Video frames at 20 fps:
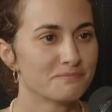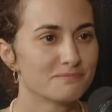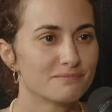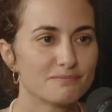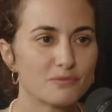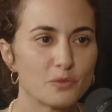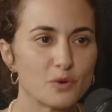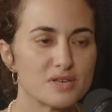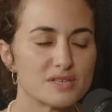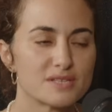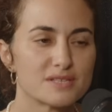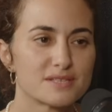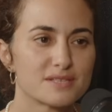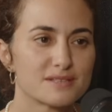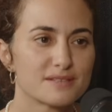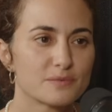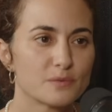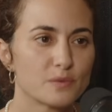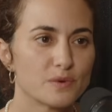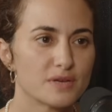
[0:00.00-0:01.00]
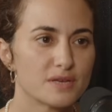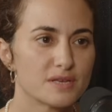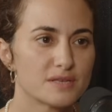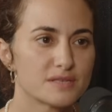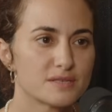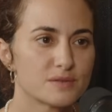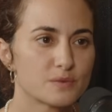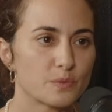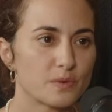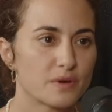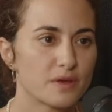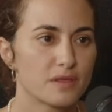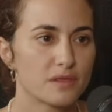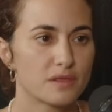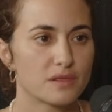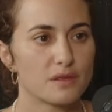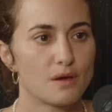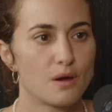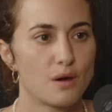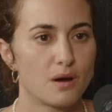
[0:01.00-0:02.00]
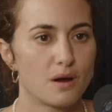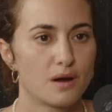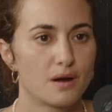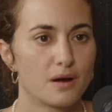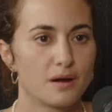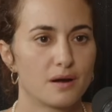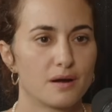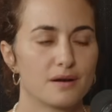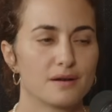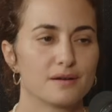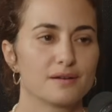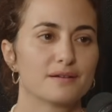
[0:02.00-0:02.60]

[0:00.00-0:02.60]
was with our